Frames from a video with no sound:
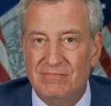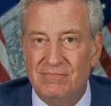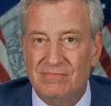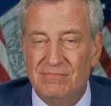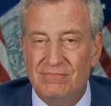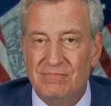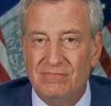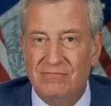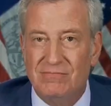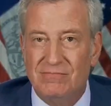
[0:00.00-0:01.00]

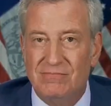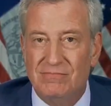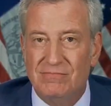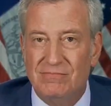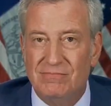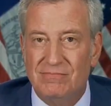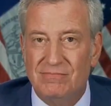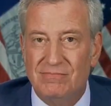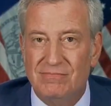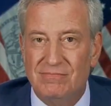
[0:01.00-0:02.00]

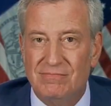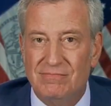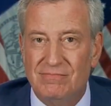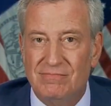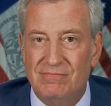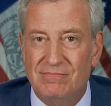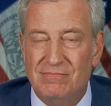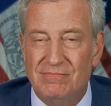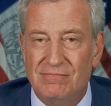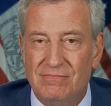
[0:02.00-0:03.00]

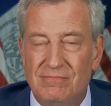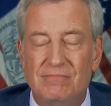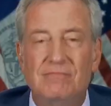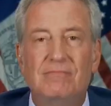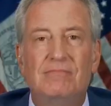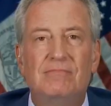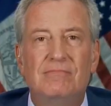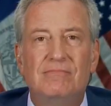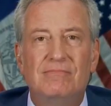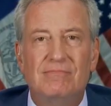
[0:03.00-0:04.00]

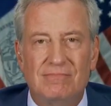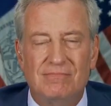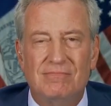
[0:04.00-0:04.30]
No words are spoken by the person on screen.